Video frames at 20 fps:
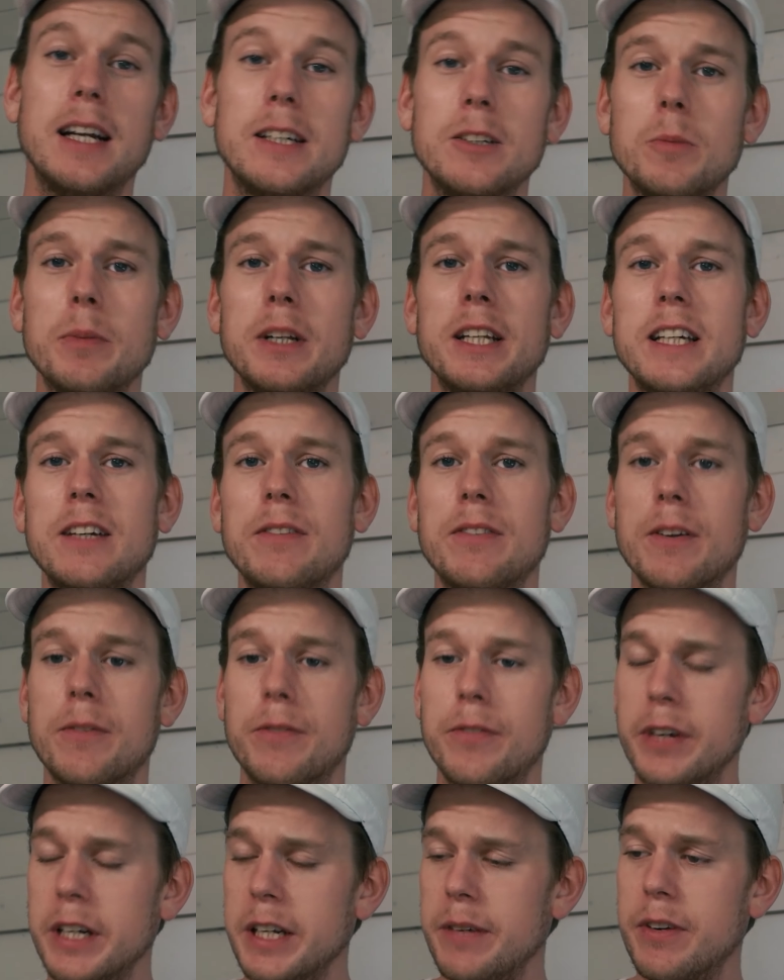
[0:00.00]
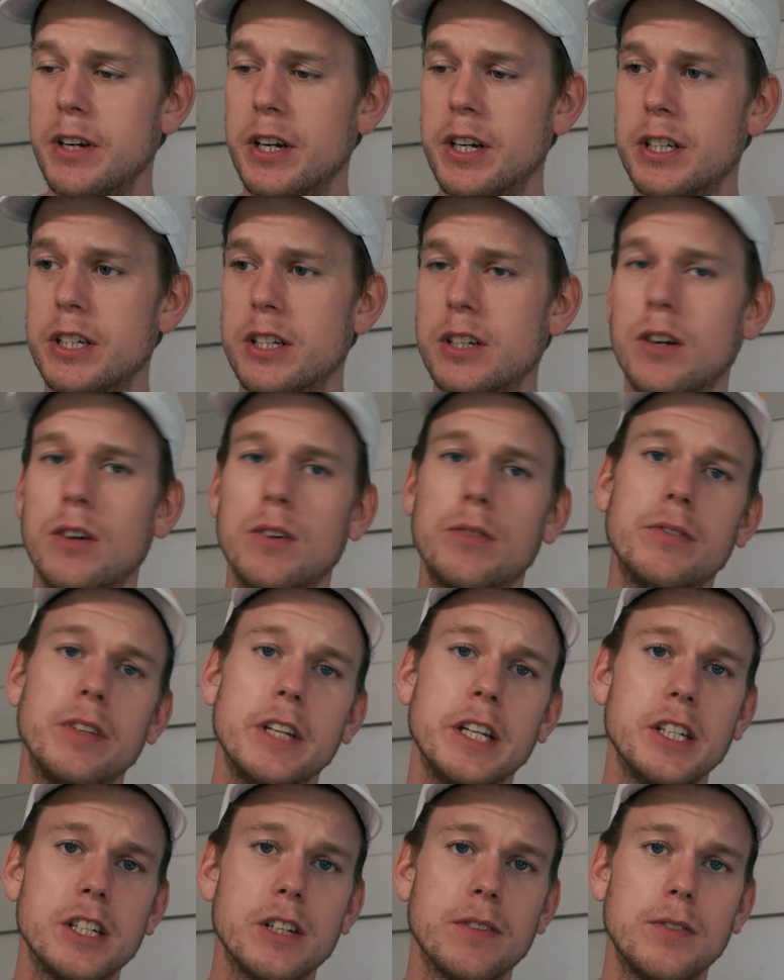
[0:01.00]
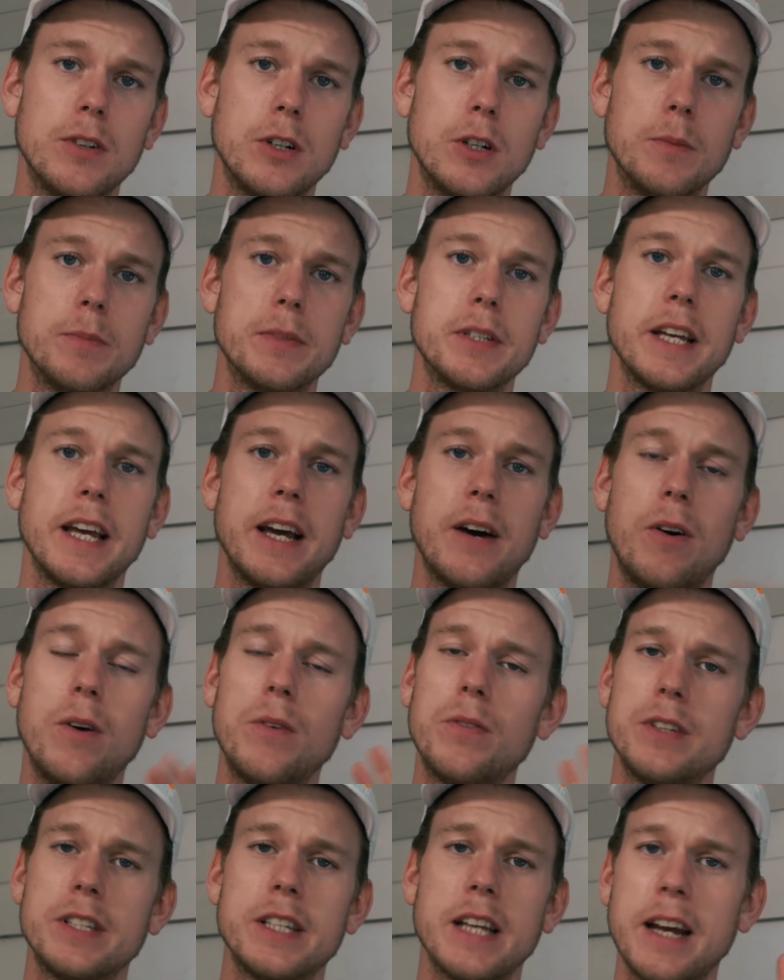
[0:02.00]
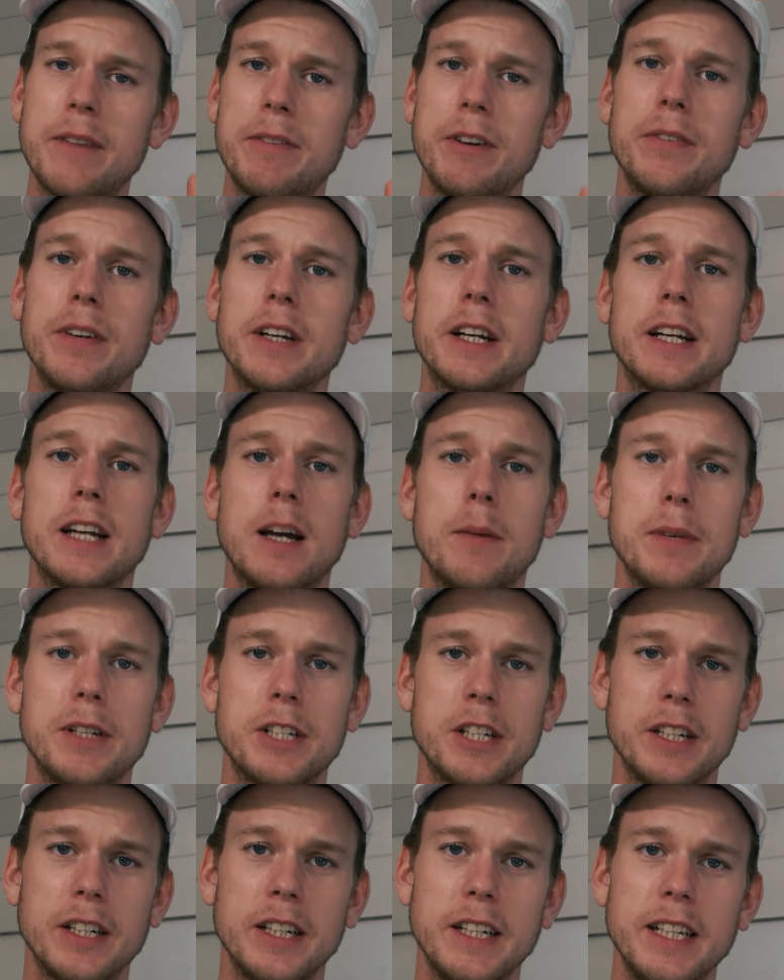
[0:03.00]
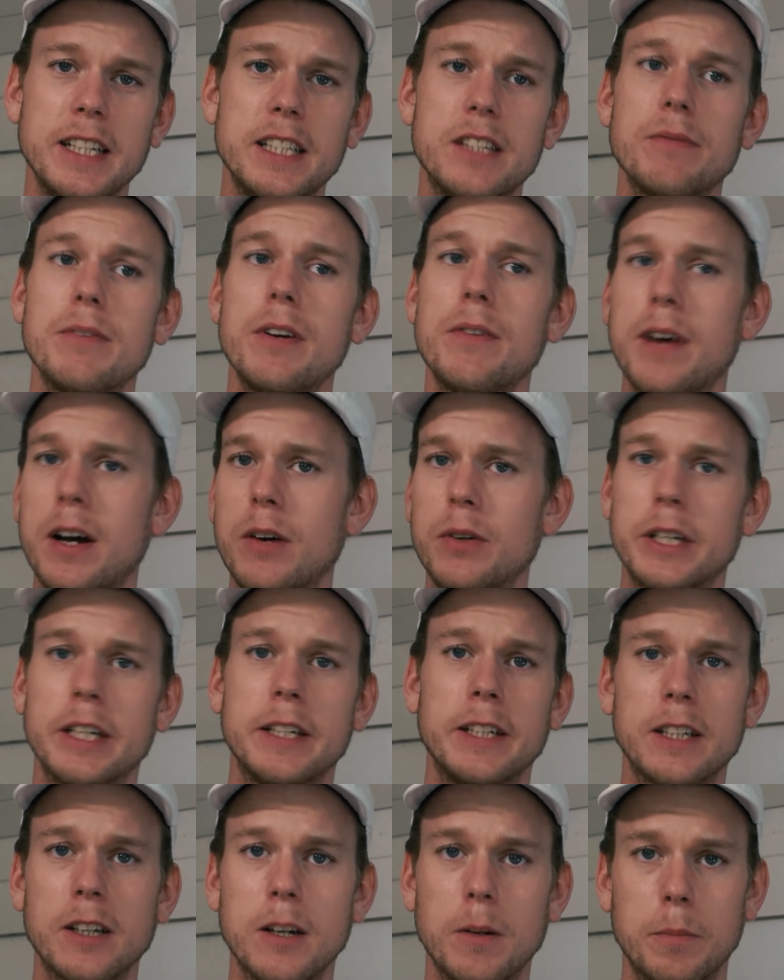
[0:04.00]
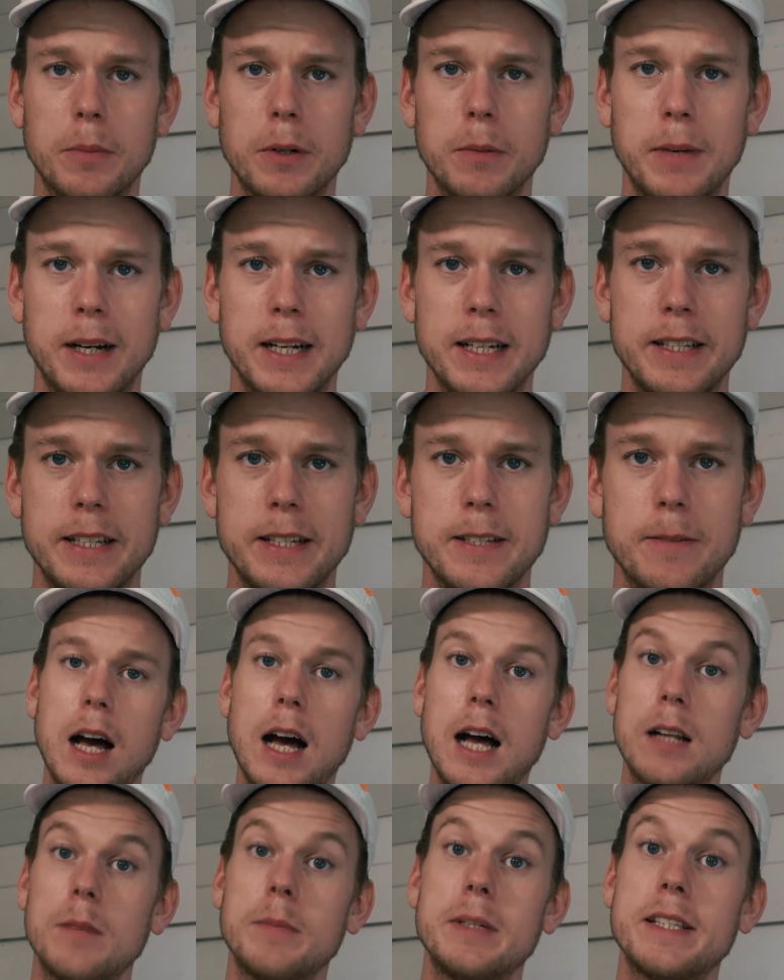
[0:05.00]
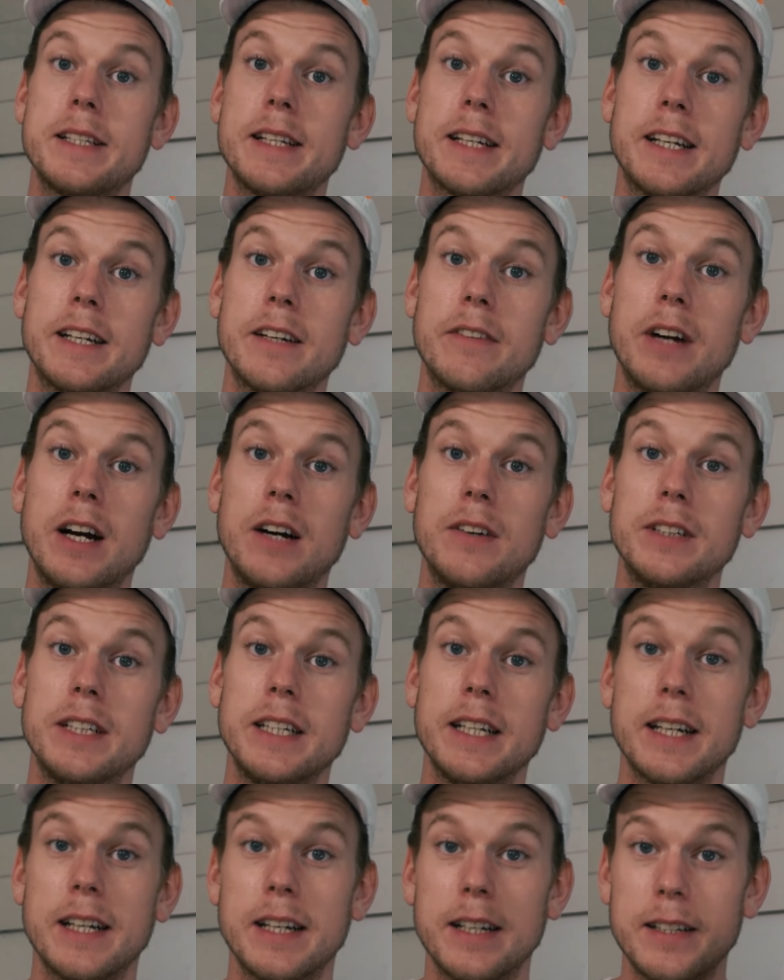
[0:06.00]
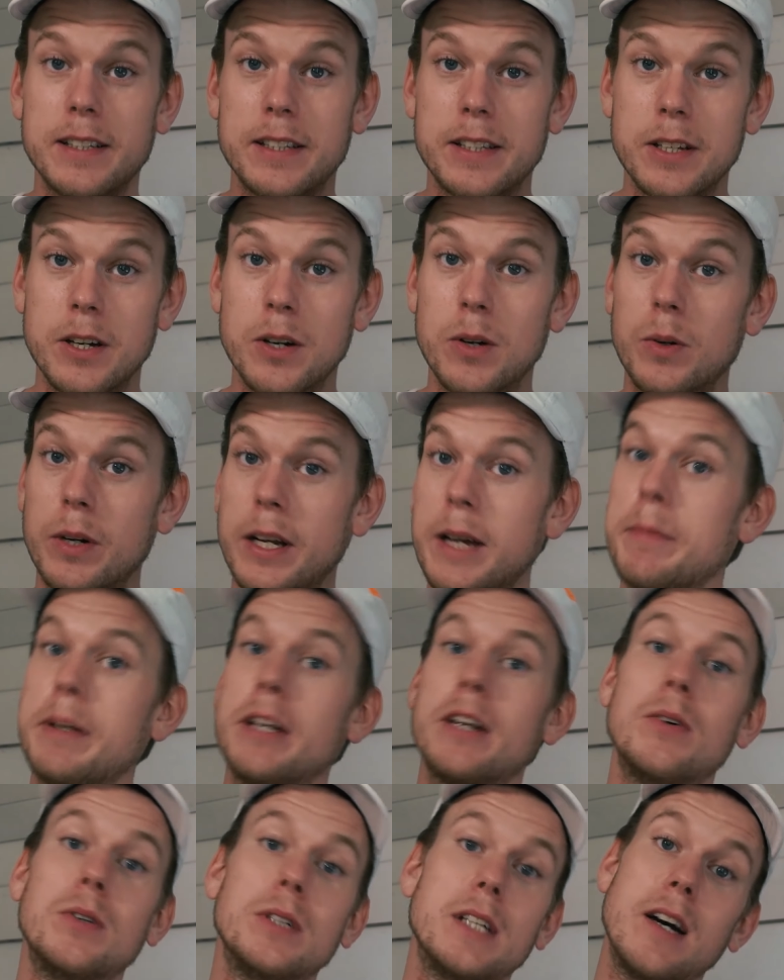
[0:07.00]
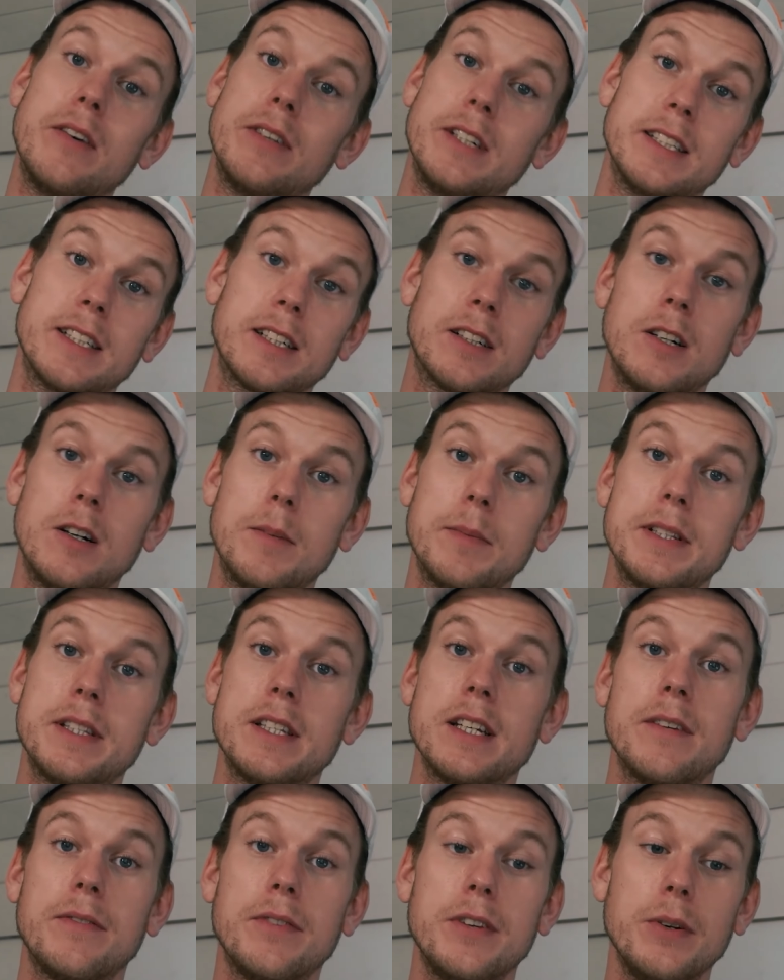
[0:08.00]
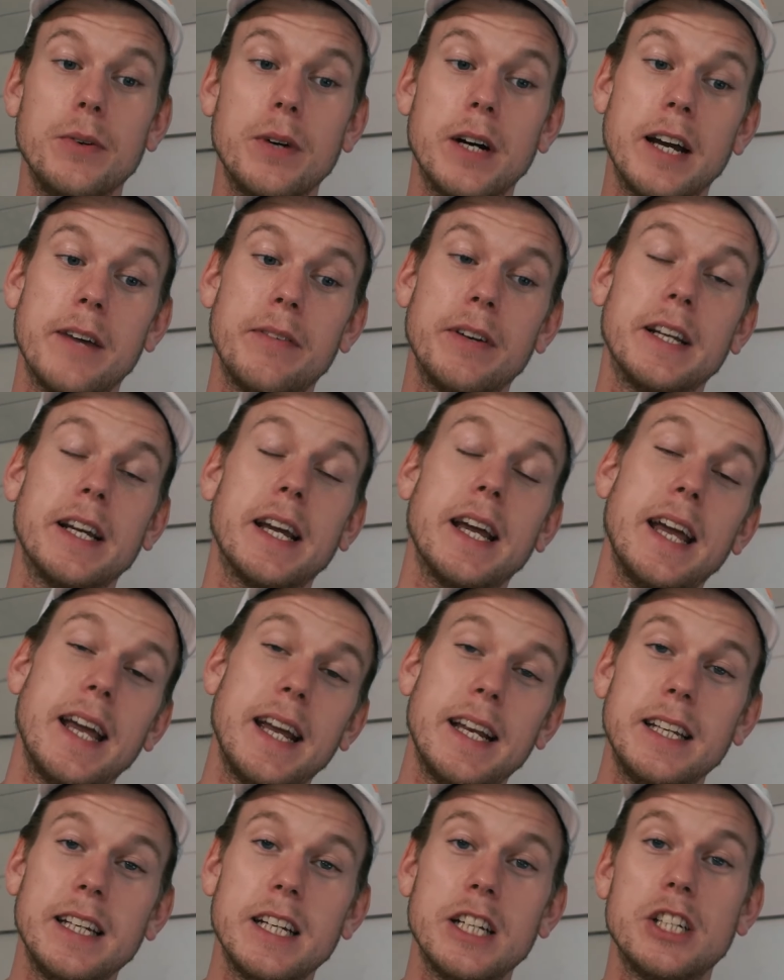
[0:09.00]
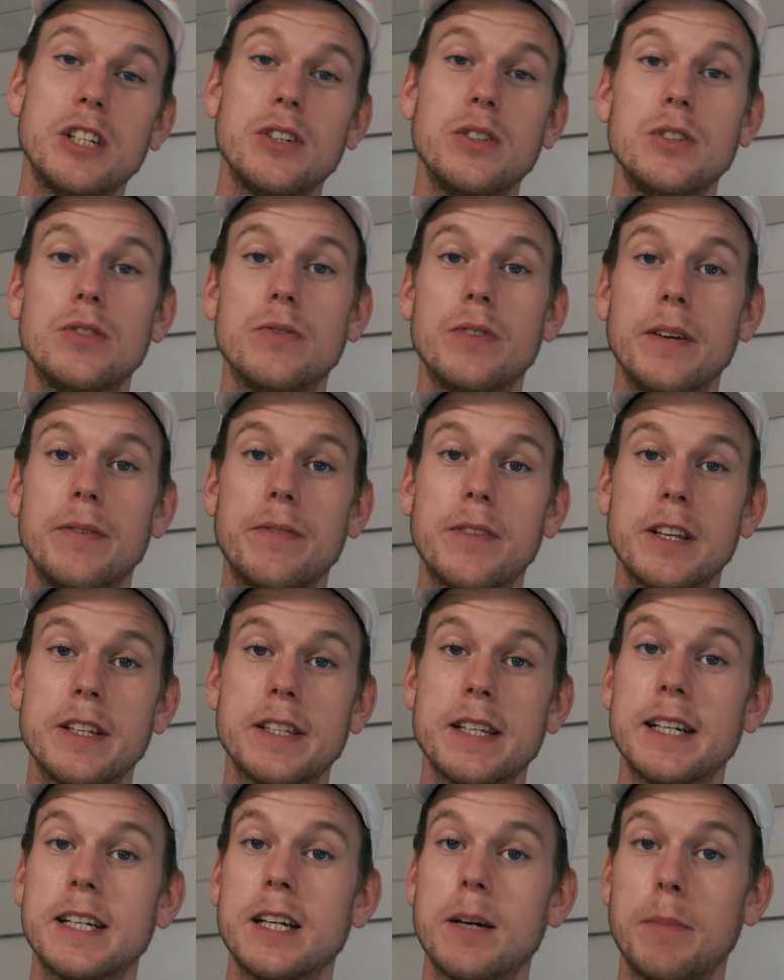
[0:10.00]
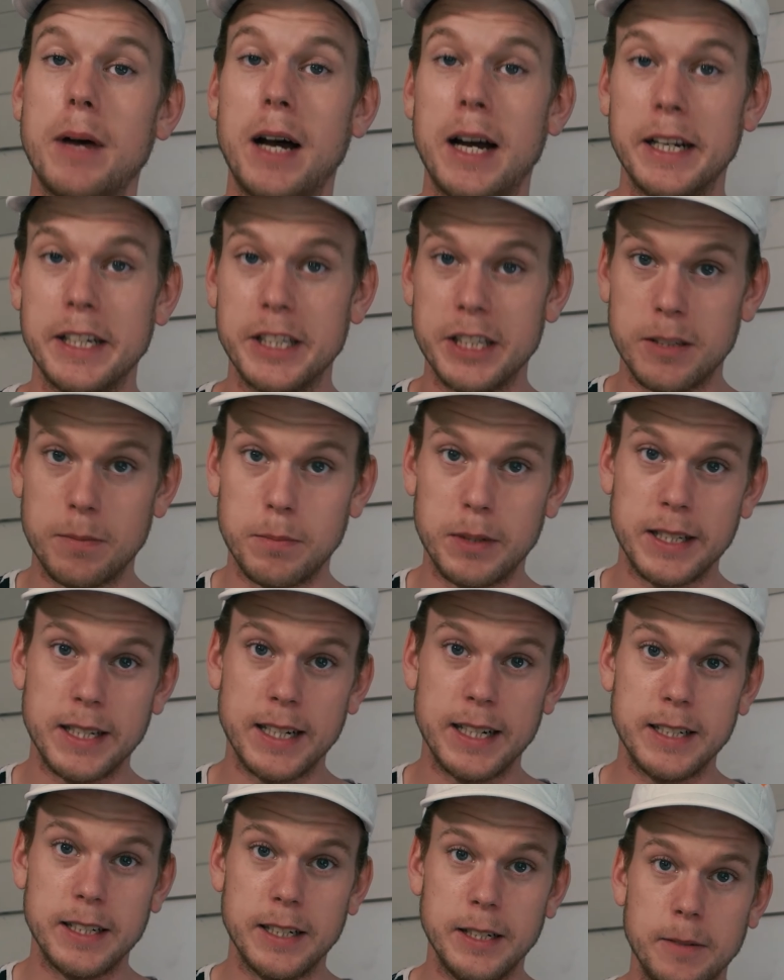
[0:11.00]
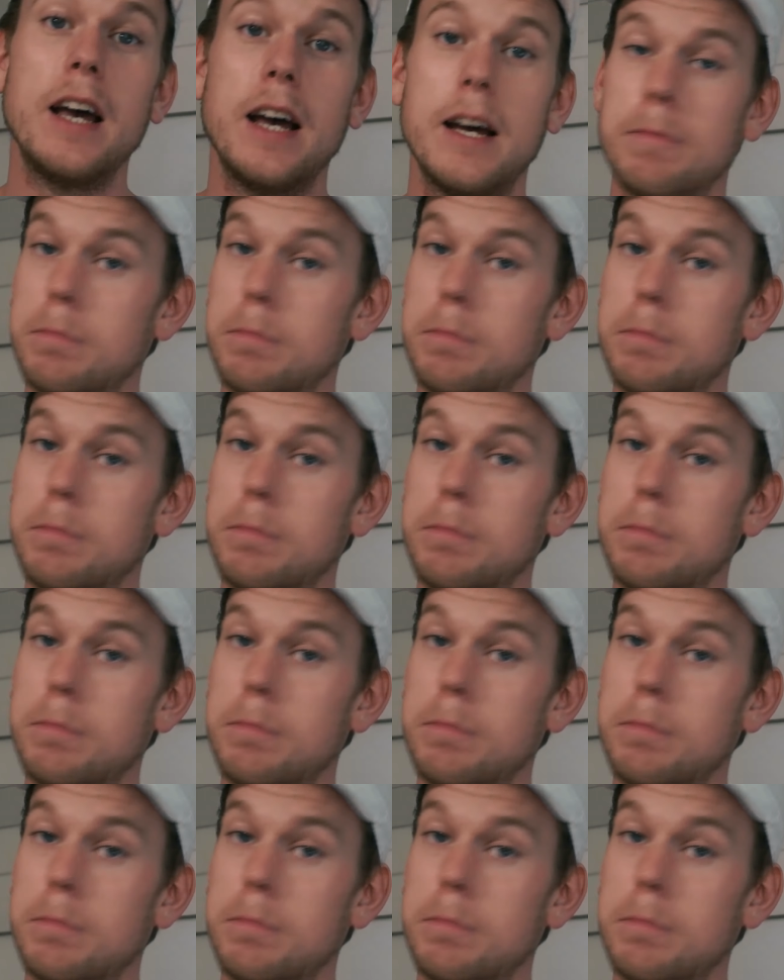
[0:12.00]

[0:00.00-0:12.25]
I do believe the free version of Ninja Forms offers everything an amateur needs without any compromises. I'll be sticking around here, so let me know down in the comments if you are having any issues with the setup I just presented.